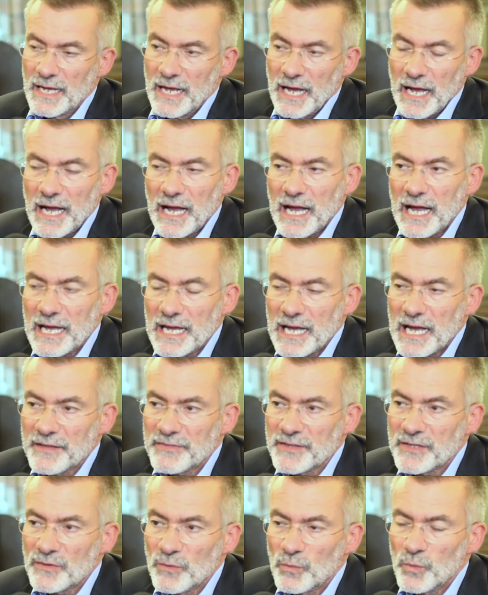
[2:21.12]

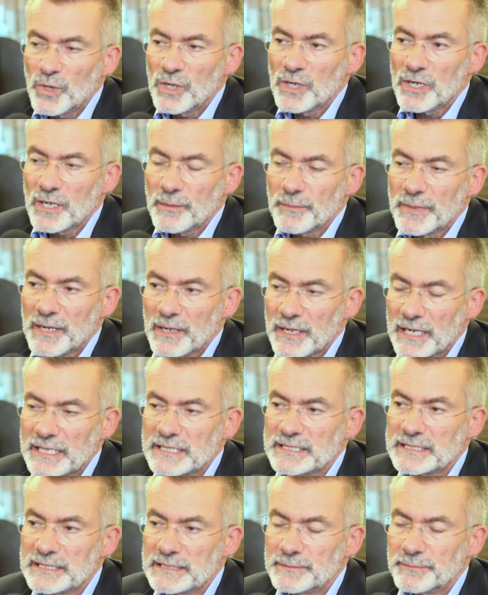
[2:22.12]
I think the work about
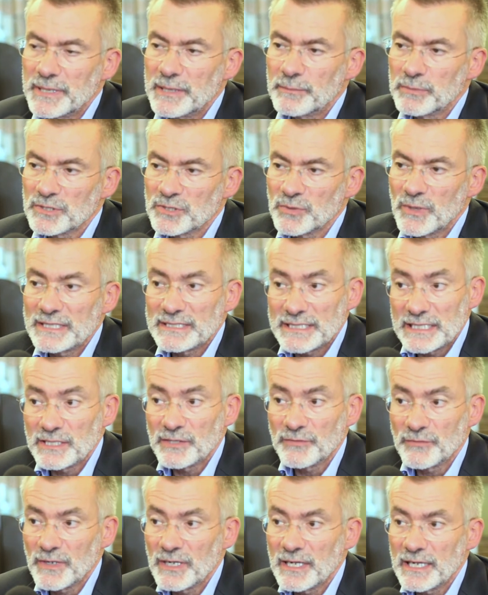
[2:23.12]
getting people to
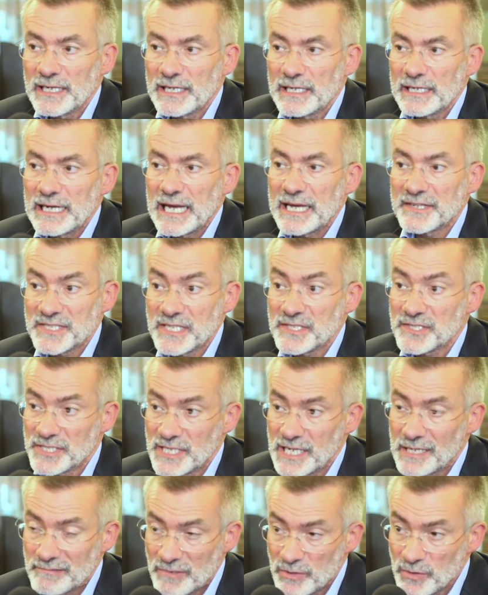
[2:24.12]
identify
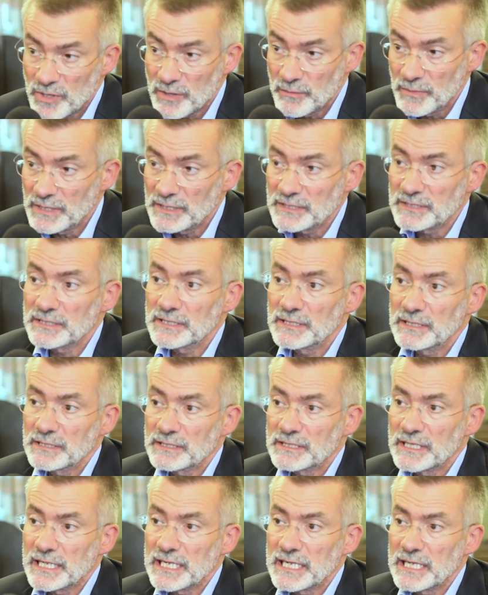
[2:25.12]
assets in our own community,
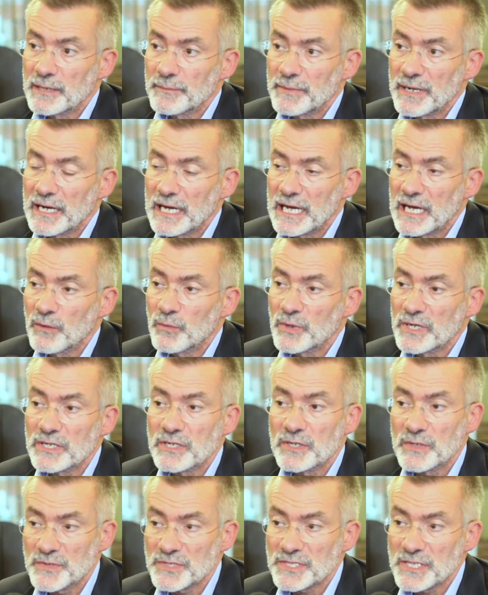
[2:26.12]
thinking about how we
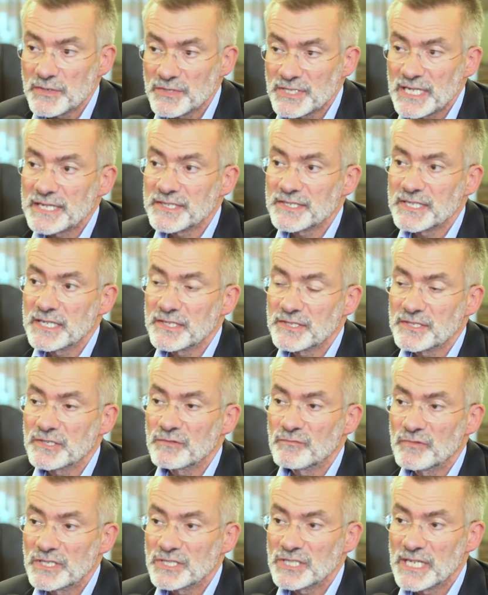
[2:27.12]
use those assets
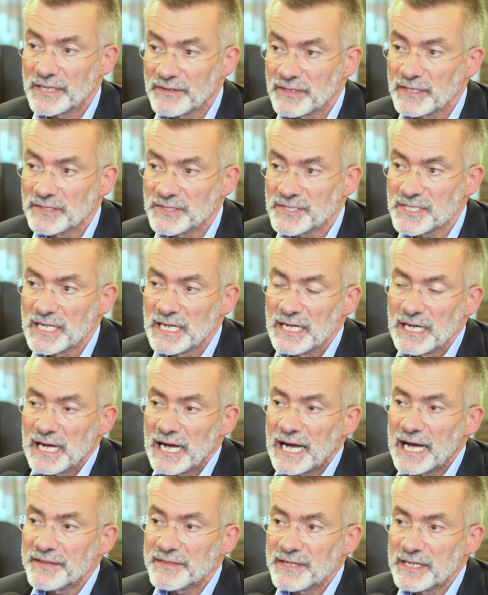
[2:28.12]
to reach others,
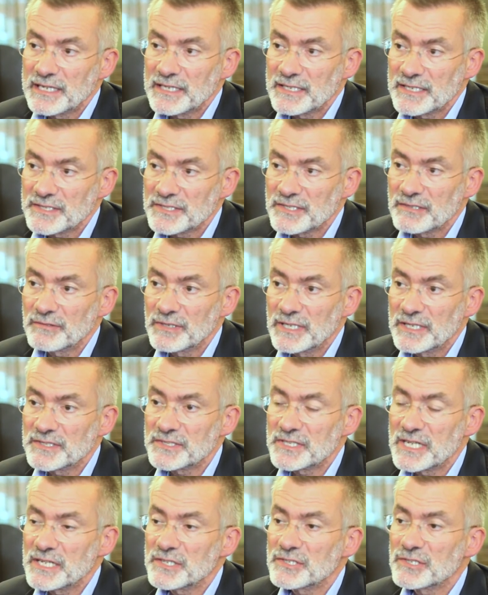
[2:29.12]
I think it's
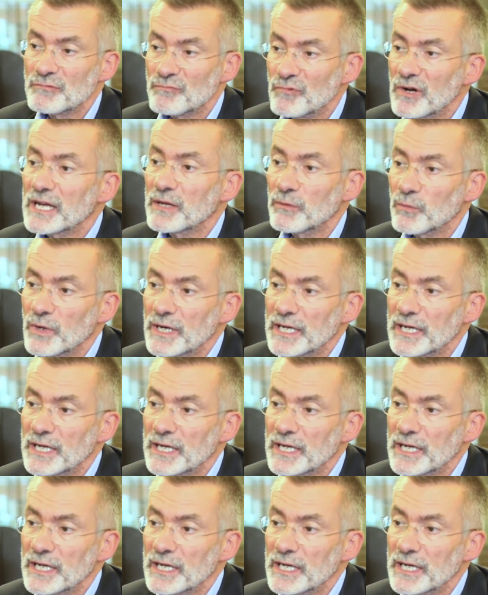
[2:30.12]
the right way